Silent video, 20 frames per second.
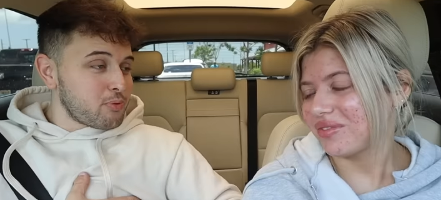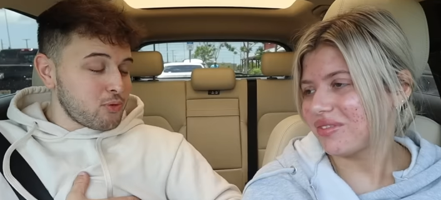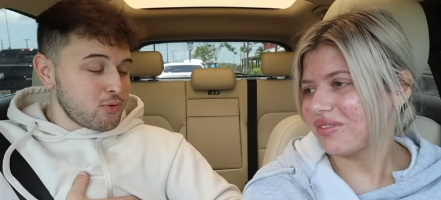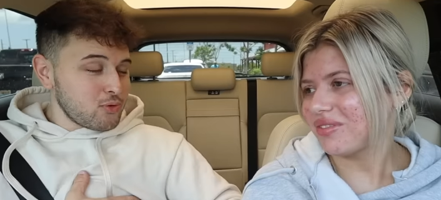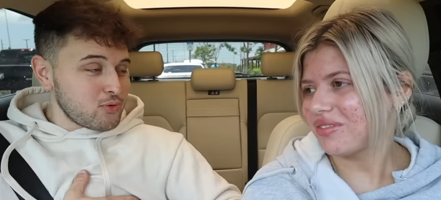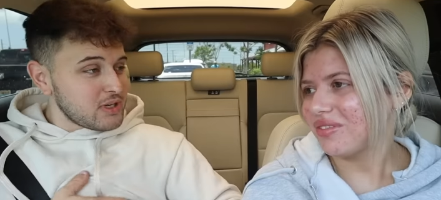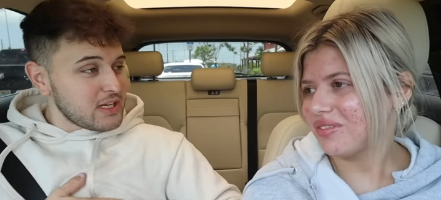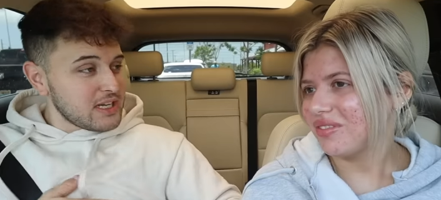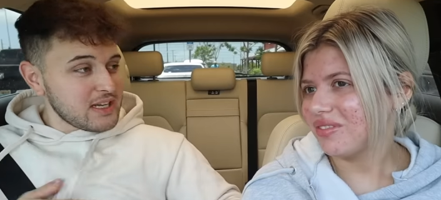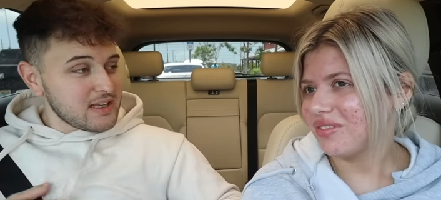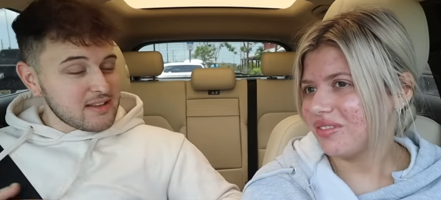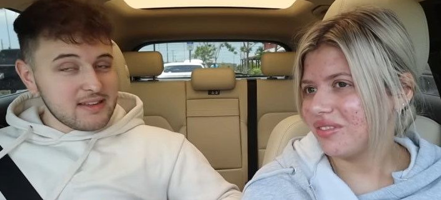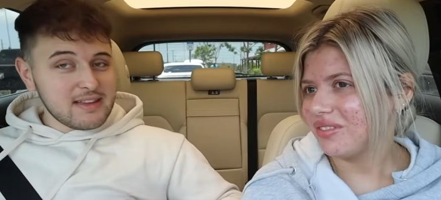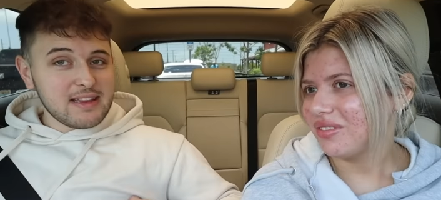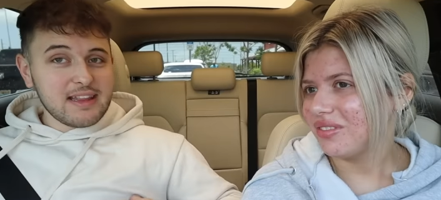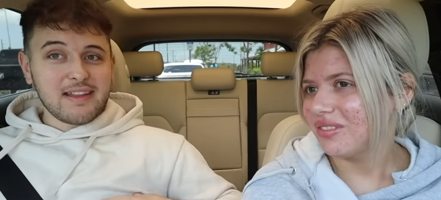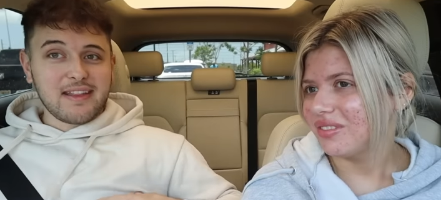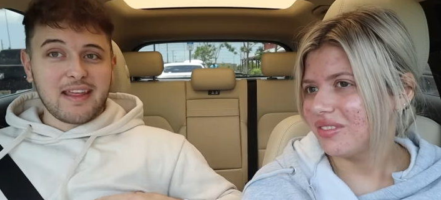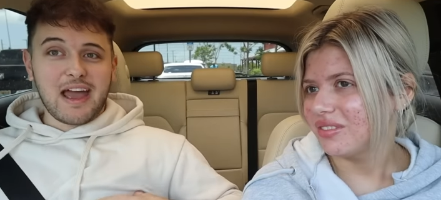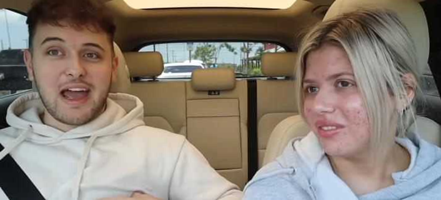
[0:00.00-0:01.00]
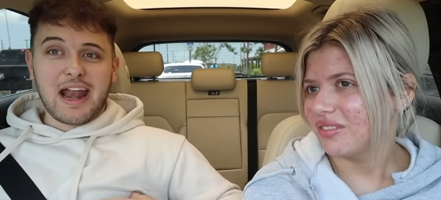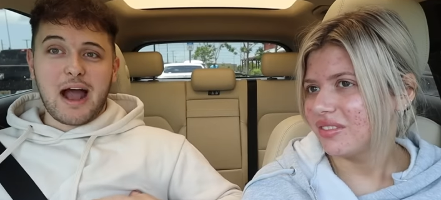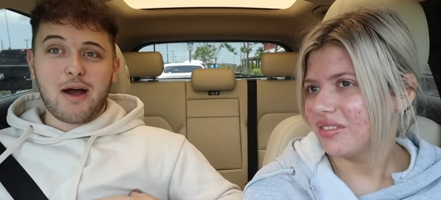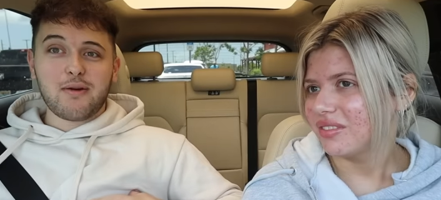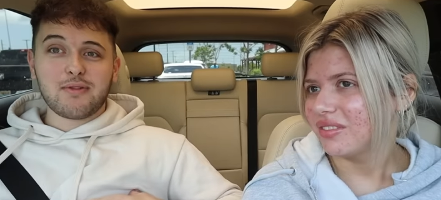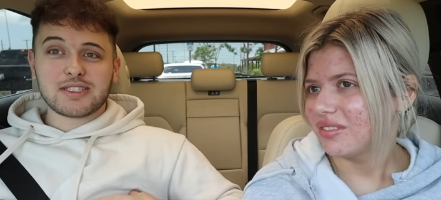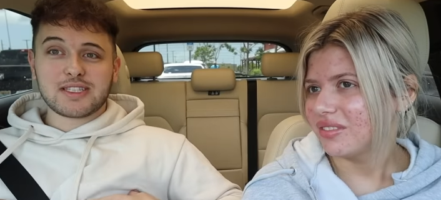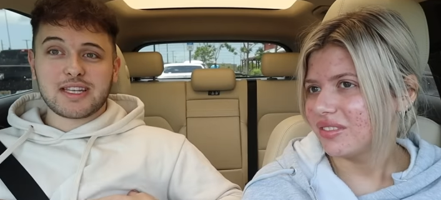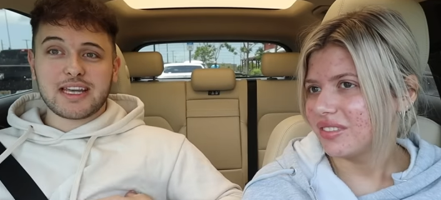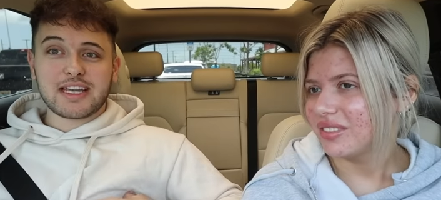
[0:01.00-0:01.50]
Speaker 1: breathed in that. I
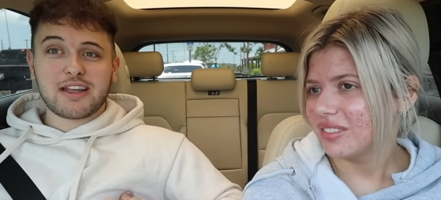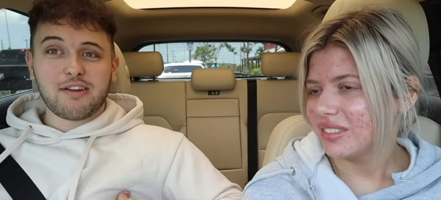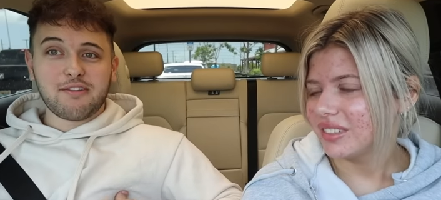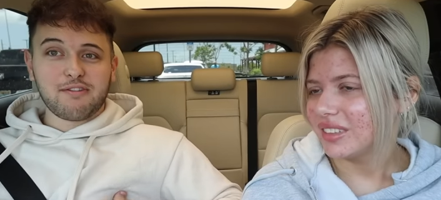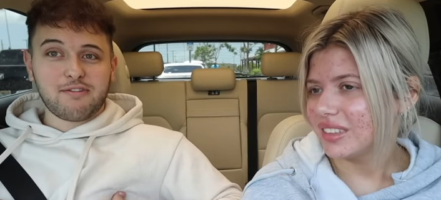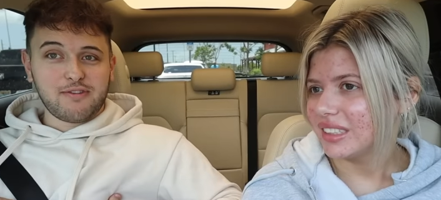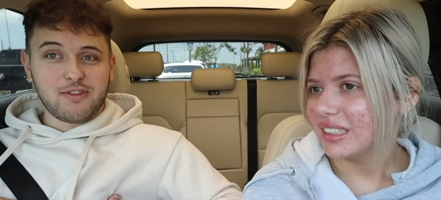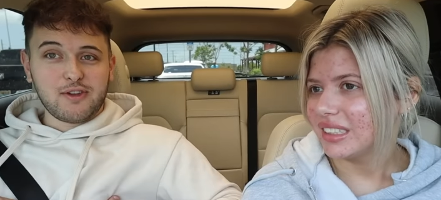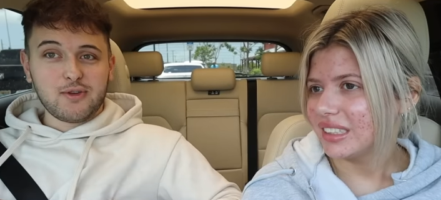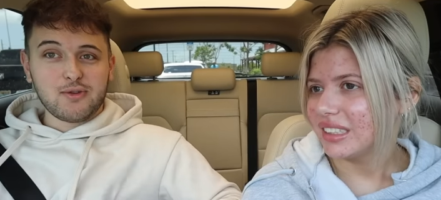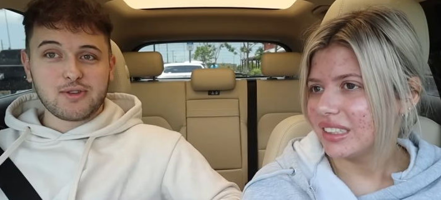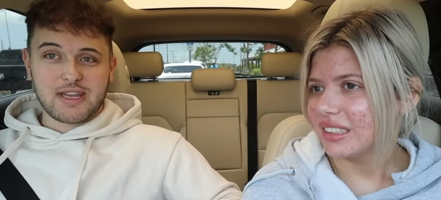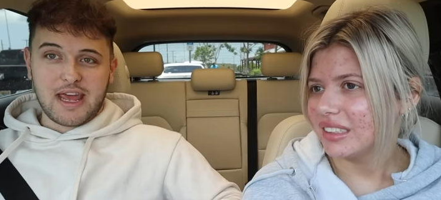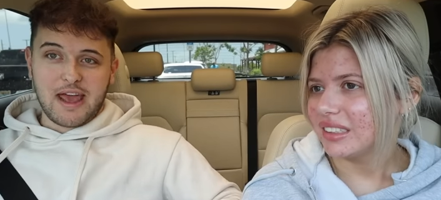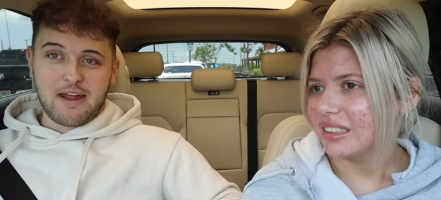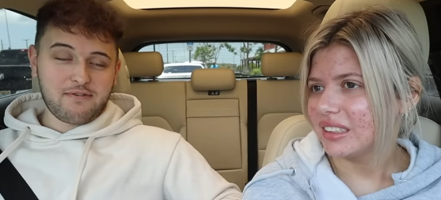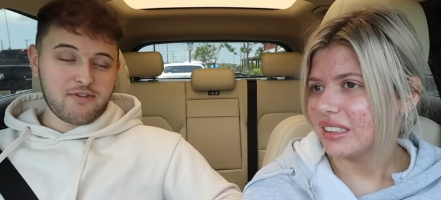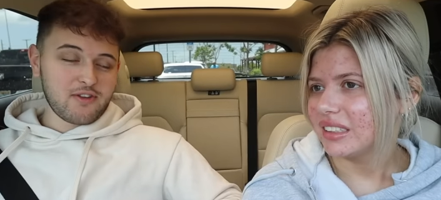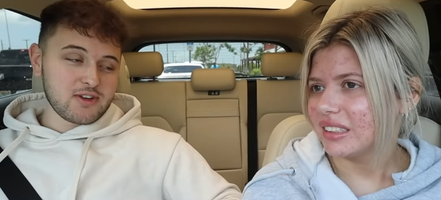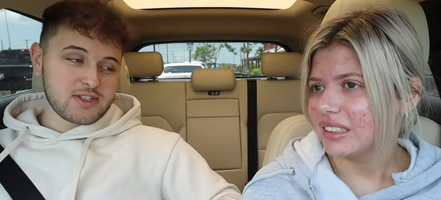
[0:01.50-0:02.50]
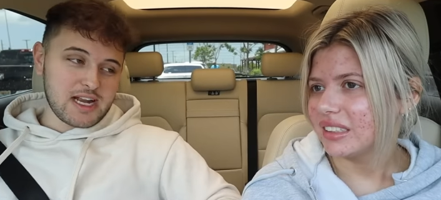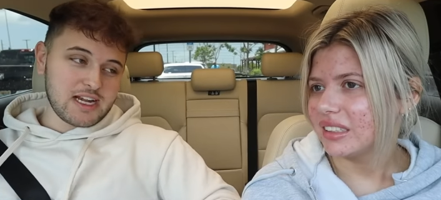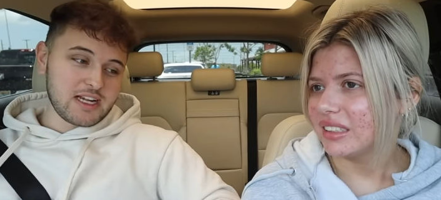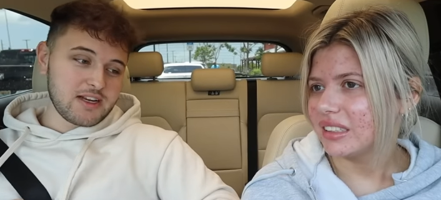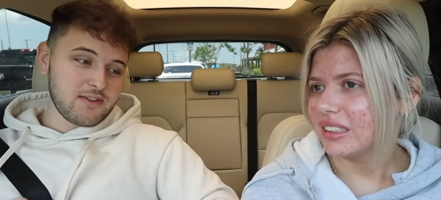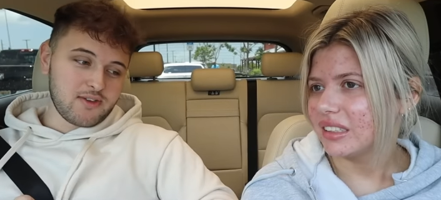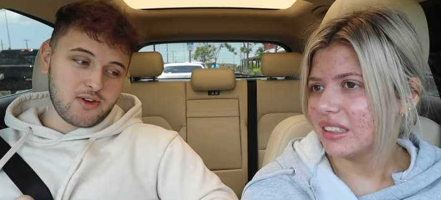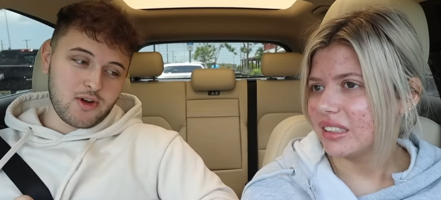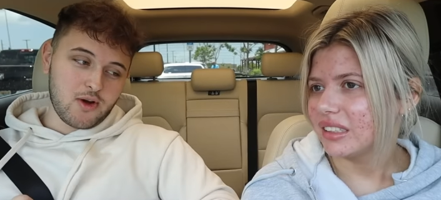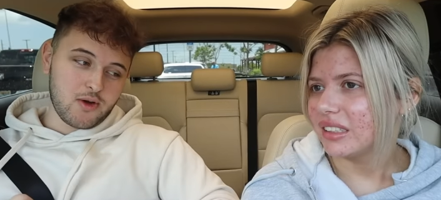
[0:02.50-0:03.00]
was like confused. At first, I
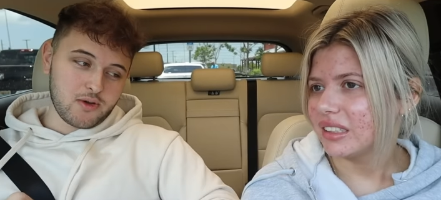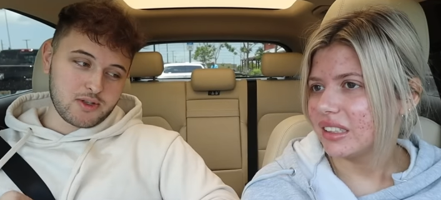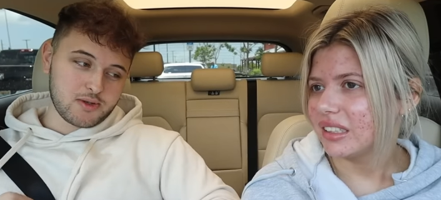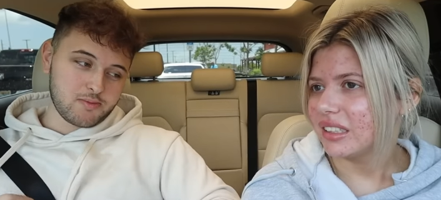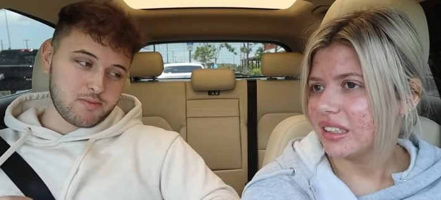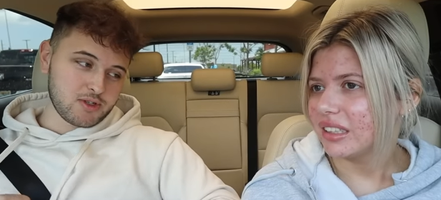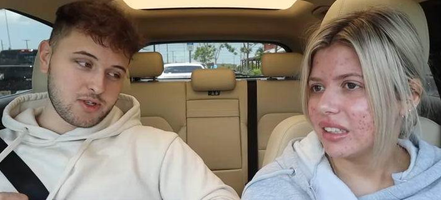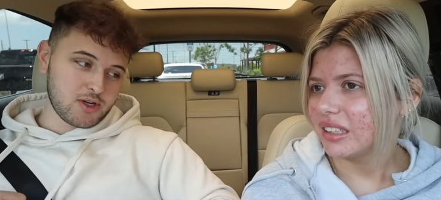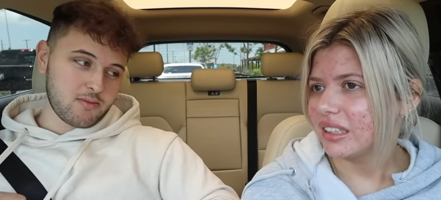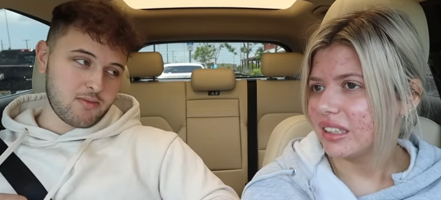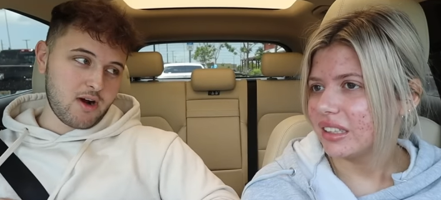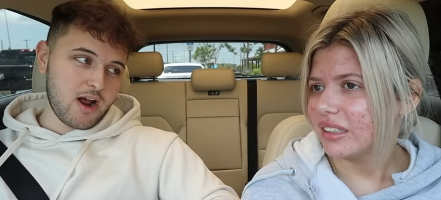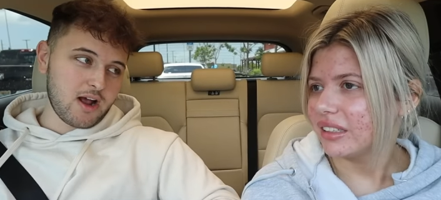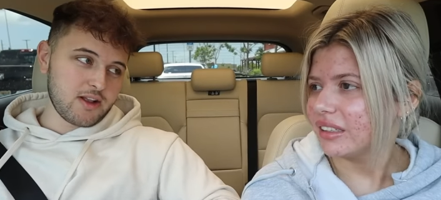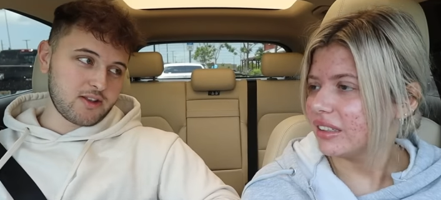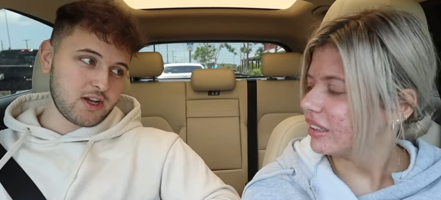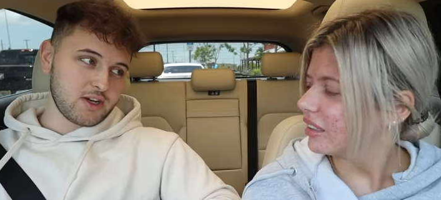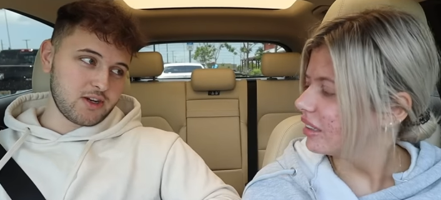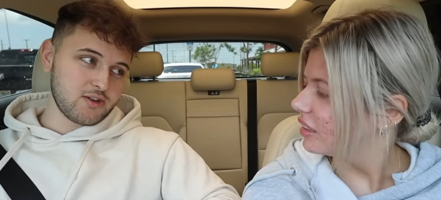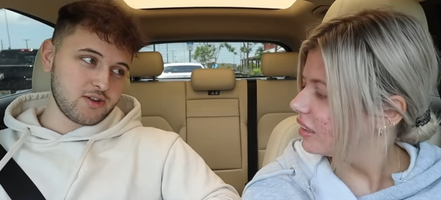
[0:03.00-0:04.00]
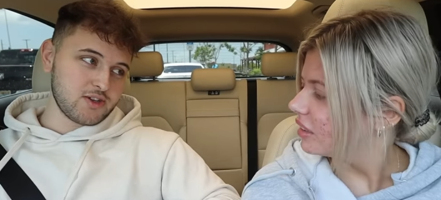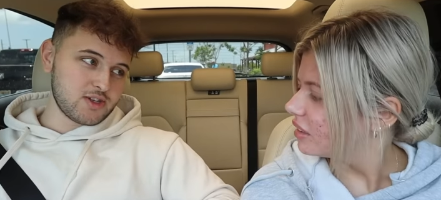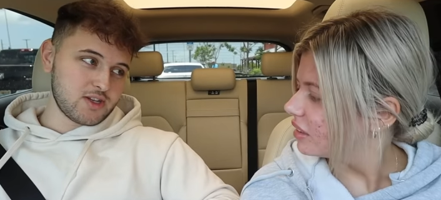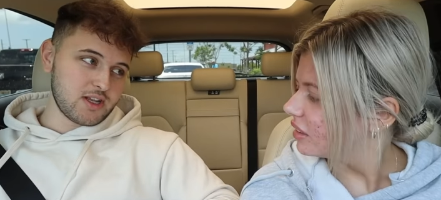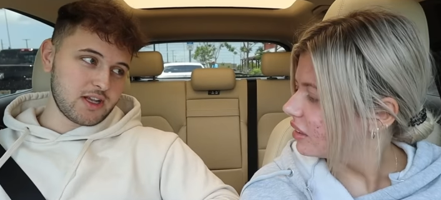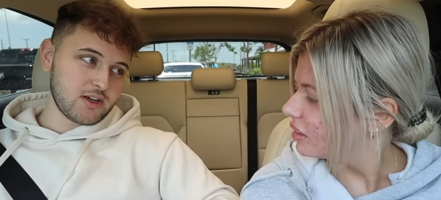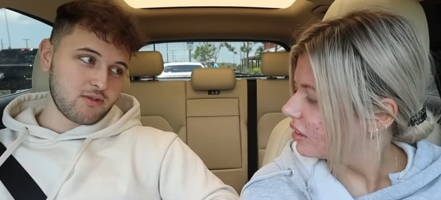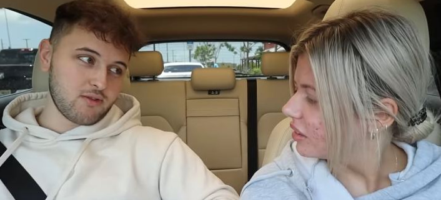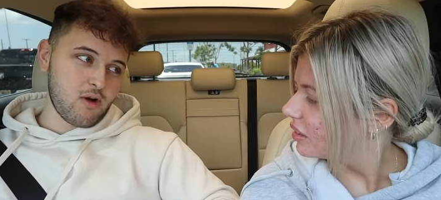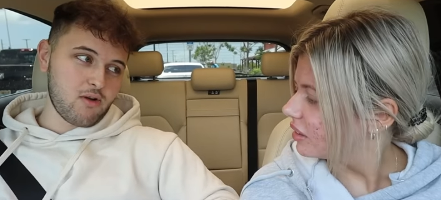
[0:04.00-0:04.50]
didn't even know it was a push-up bra. I thought you were just
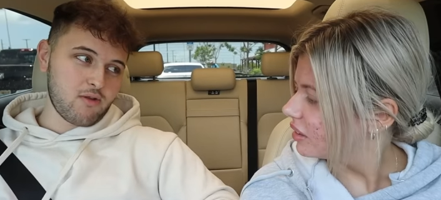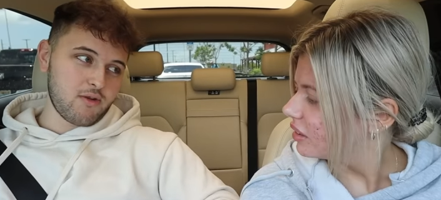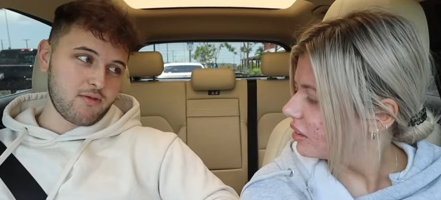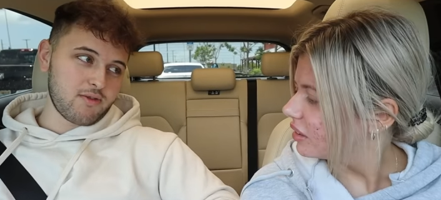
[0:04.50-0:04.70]
like grown